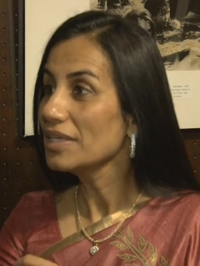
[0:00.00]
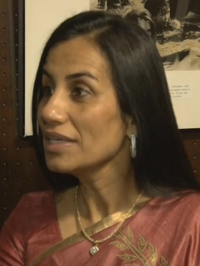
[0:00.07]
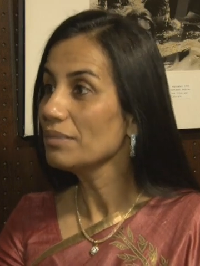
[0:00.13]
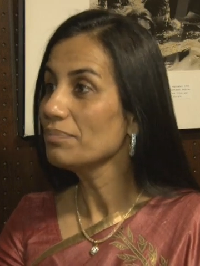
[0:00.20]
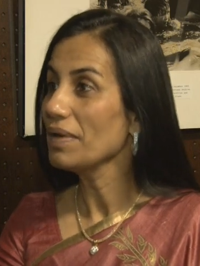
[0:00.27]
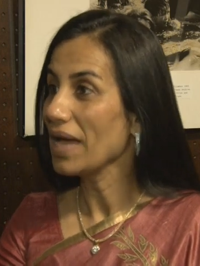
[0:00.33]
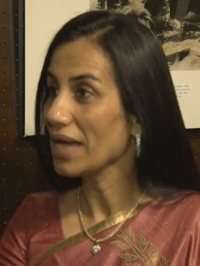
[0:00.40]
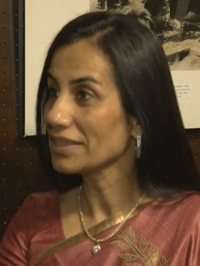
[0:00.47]

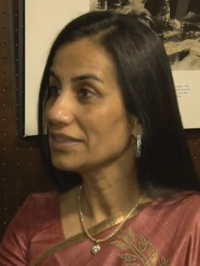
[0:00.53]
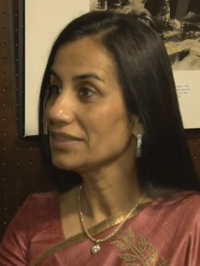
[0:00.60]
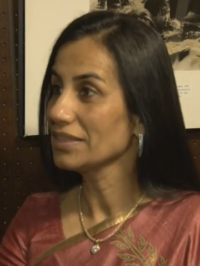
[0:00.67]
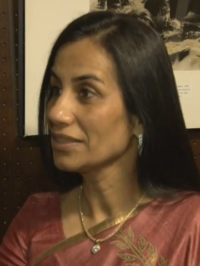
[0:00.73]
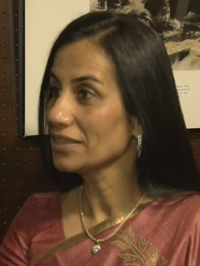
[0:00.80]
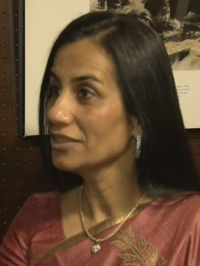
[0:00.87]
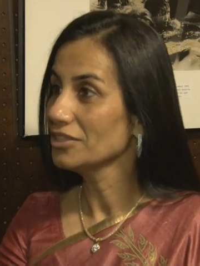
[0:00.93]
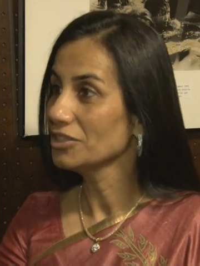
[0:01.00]
keep
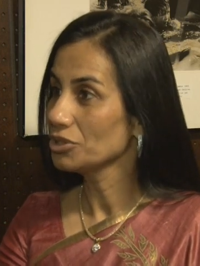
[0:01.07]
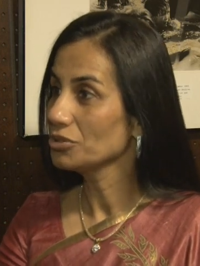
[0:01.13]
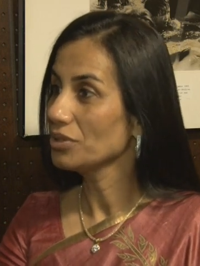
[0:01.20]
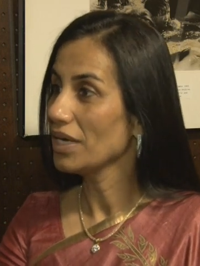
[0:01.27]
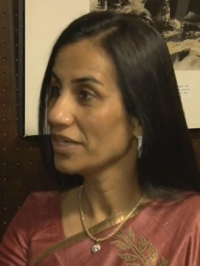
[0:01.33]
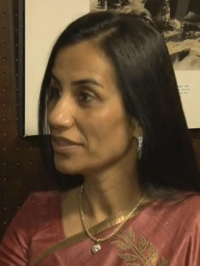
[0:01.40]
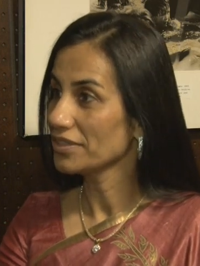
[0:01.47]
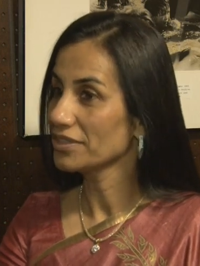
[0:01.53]
acting to
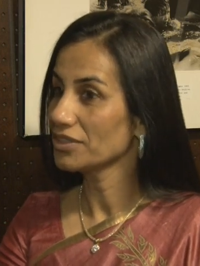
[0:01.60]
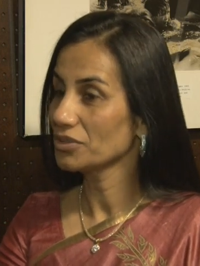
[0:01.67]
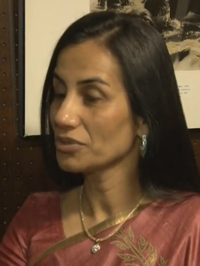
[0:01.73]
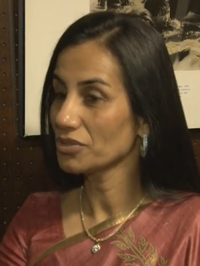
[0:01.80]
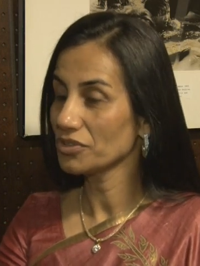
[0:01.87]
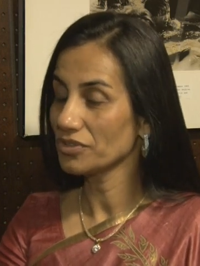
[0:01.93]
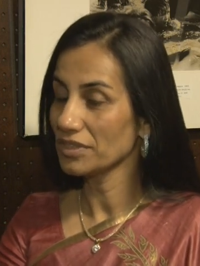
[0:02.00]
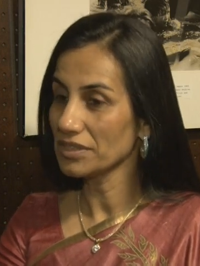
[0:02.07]
harness
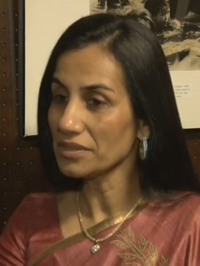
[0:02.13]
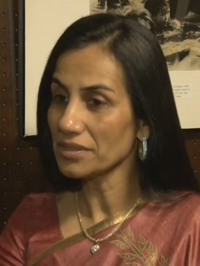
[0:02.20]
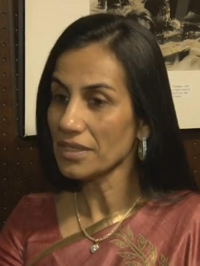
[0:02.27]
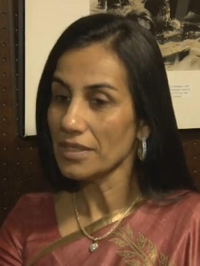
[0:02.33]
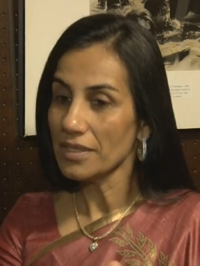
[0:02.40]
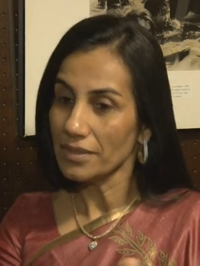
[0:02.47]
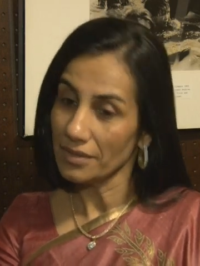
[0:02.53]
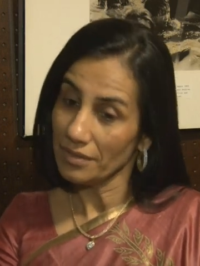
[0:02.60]
those trends.
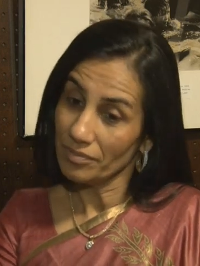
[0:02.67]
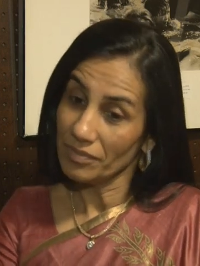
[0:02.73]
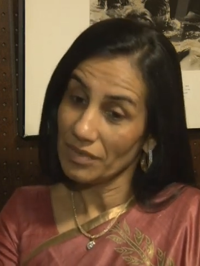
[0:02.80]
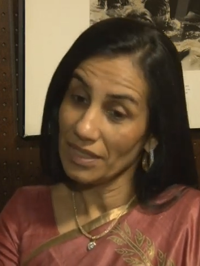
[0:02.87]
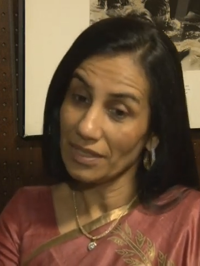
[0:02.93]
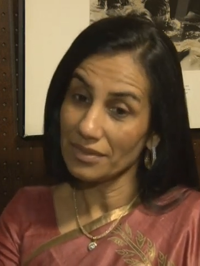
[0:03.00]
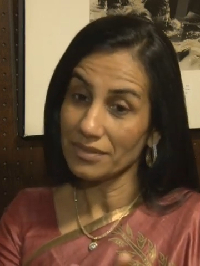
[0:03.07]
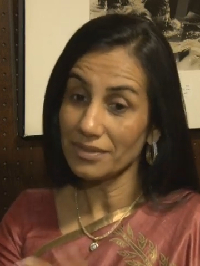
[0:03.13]
So
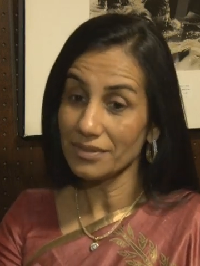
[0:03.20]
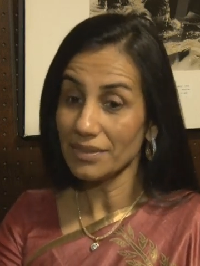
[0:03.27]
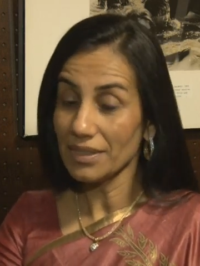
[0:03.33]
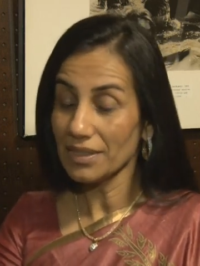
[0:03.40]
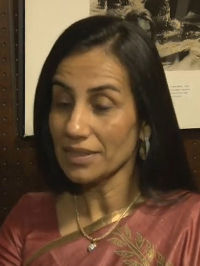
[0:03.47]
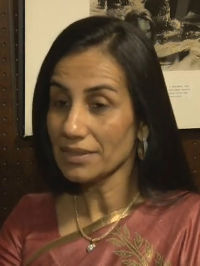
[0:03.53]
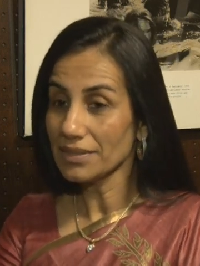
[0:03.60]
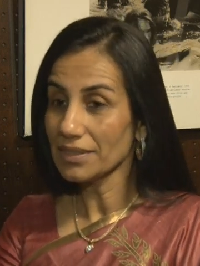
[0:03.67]
the other
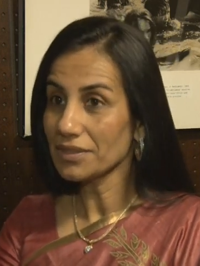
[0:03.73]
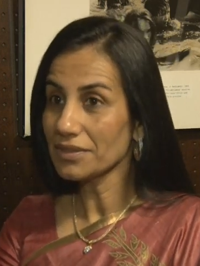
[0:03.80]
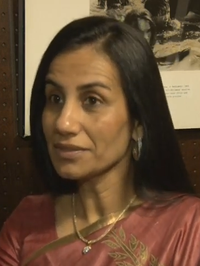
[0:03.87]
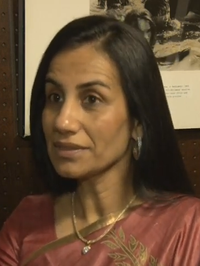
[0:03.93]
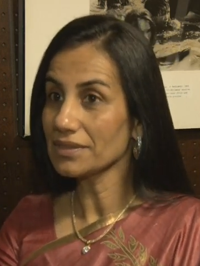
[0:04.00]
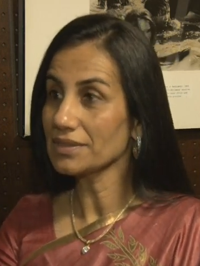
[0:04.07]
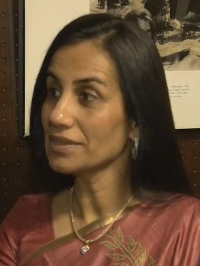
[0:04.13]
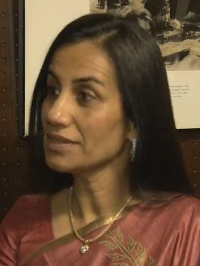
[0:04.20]
thing I think,
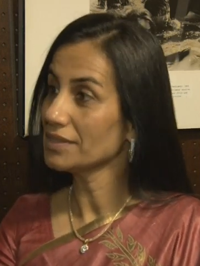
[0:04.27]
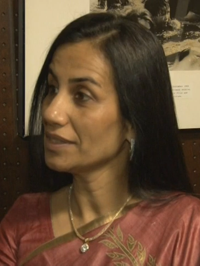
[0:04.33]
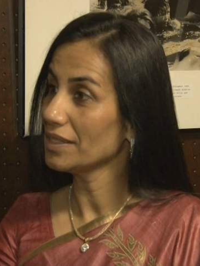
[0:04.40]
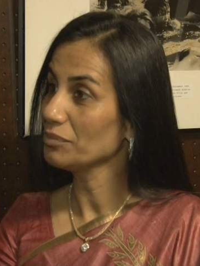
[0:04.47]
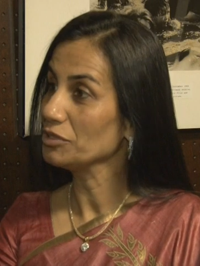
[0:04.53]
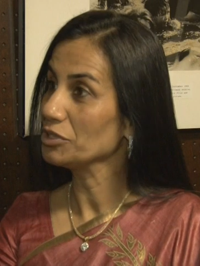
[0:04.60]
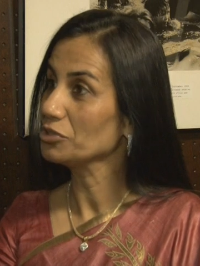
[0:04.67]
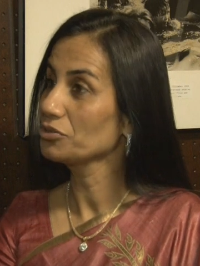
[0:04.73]
since
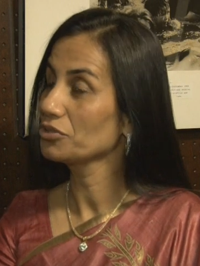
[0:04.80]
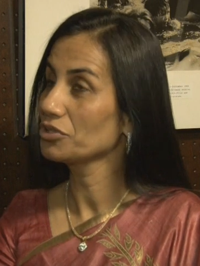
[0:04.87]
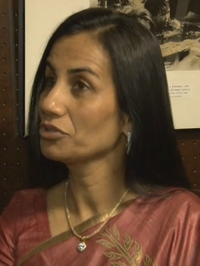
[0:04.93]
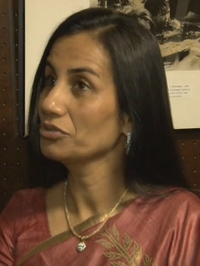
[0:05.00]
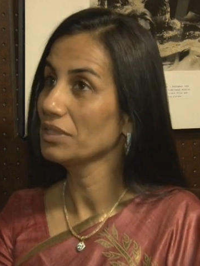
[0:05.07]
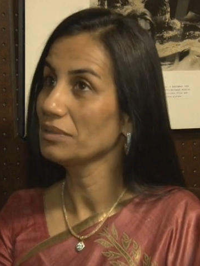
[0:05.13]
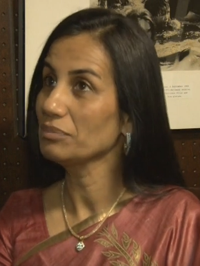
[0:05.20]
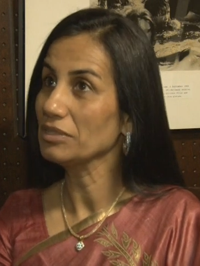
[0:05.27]
I'm in
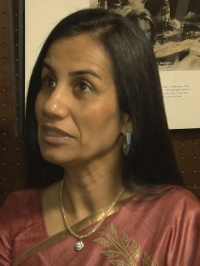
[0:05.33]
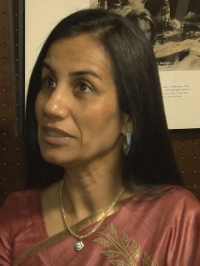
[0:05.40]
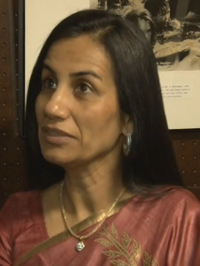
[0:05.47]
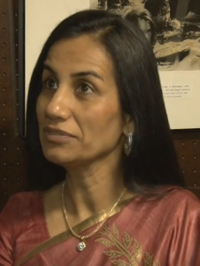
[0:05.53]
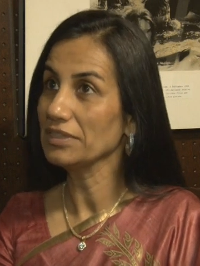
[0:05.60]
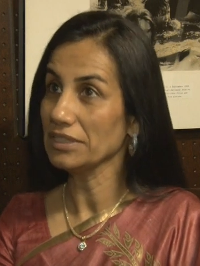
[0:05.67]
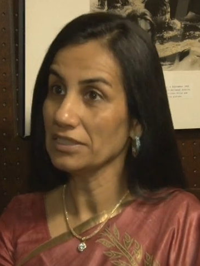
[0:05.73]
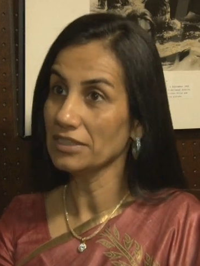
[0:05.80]
Tokyo, I
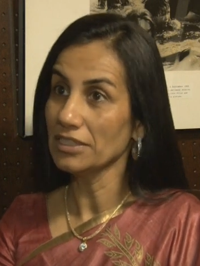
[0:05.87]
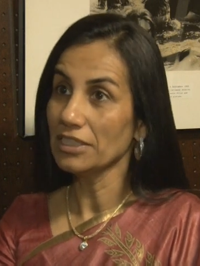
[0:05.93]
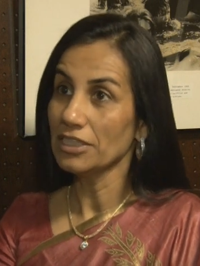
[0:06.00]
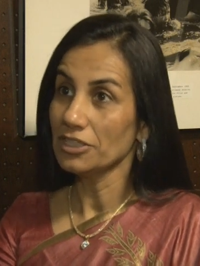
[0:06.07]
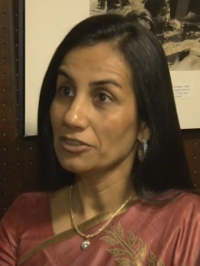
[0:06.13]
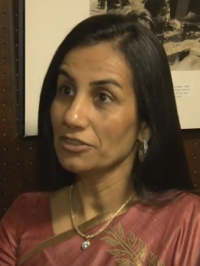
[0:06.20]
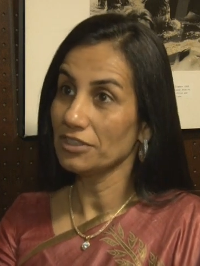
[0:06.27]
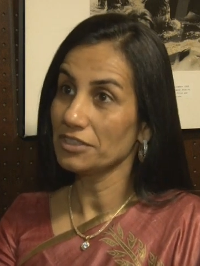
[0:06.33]
believe that
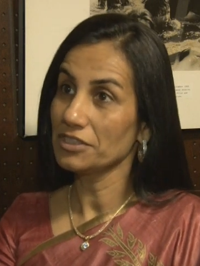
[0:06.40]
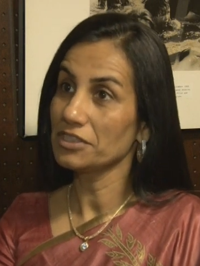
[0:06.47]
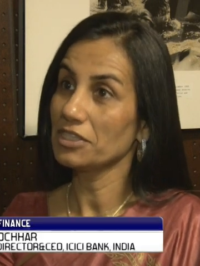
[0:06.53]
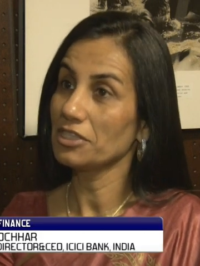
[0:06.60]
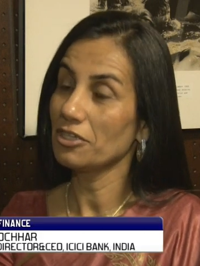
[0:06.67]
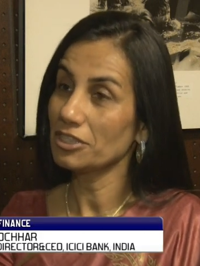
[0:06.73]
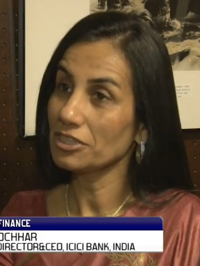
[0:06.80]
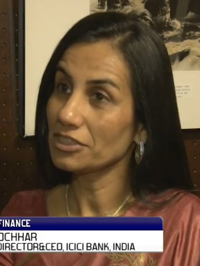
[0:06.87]
there is a
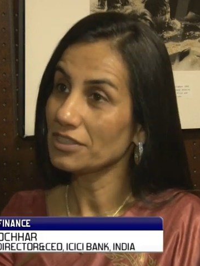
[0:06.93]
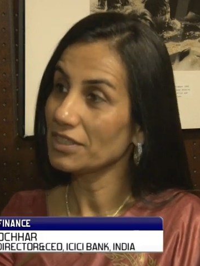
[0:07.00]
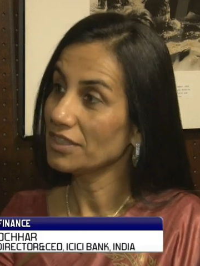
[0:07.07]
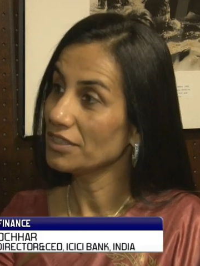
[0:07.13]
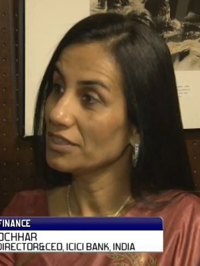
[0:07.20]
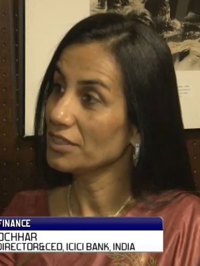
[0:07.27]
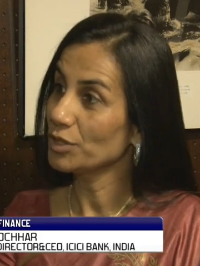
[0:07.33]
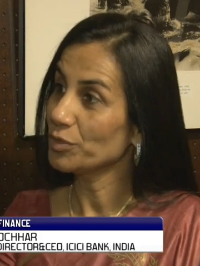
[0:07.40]
lot
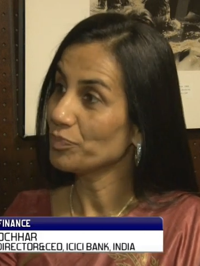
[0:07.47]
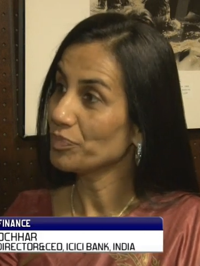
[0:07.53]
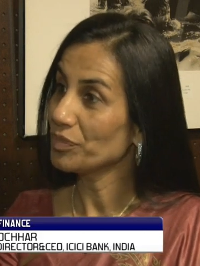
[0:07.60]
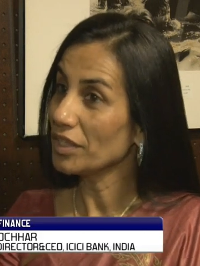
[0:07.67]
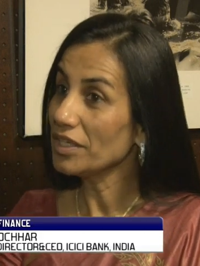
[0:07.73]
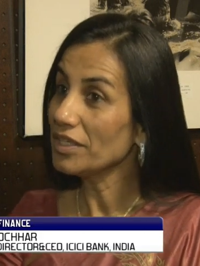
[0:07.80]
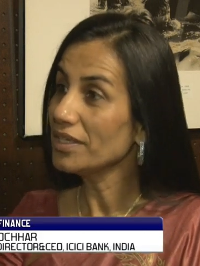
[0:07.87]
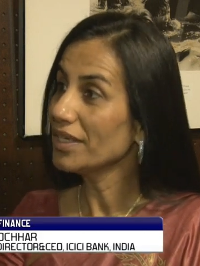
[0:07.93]
that um,
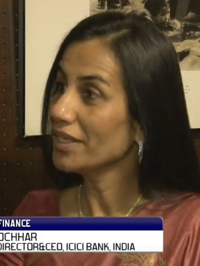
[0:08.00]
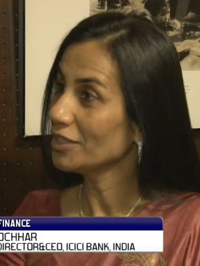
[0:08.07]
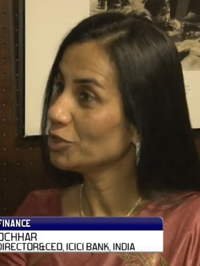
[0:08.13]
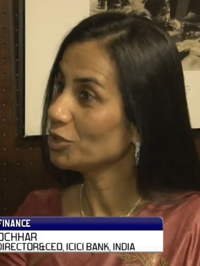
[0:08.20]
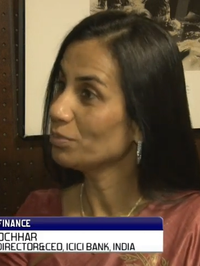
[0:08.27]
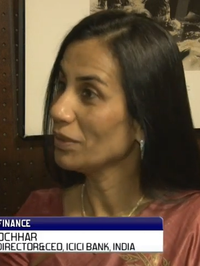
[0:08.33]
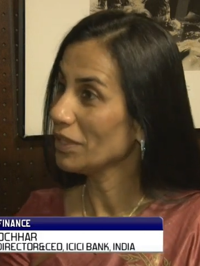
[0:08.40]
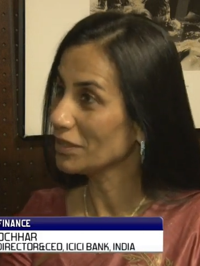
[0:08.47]
India and
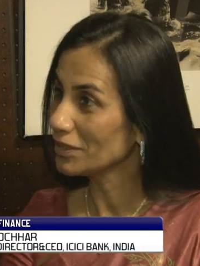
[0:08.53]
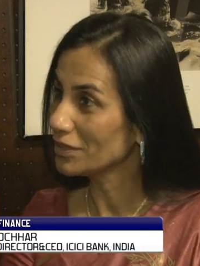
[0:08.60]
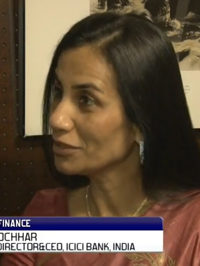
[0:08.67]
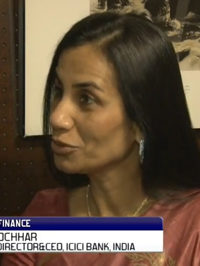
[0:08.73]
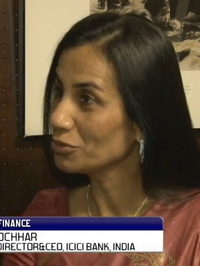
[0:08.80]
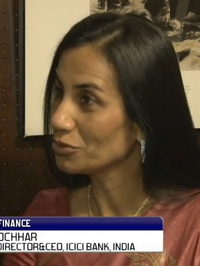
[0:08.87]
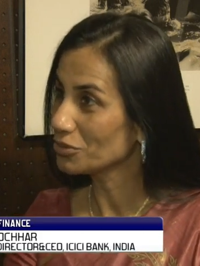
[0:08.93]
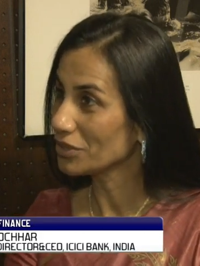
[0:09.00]
Japan can
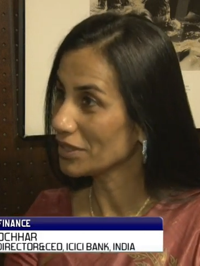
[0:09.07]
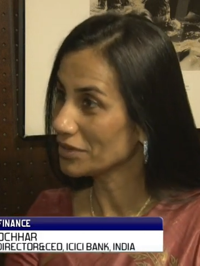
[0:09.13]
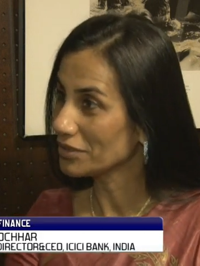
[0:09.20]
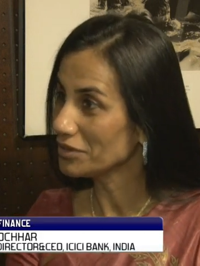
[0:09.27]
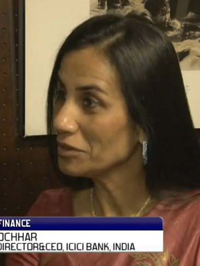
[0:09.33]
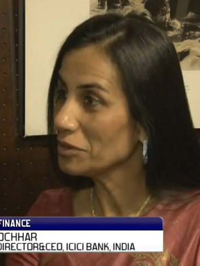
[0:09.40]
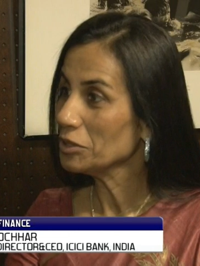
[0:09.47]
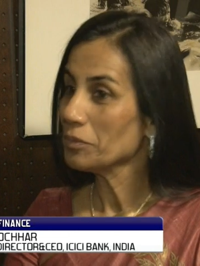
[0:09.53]
do together.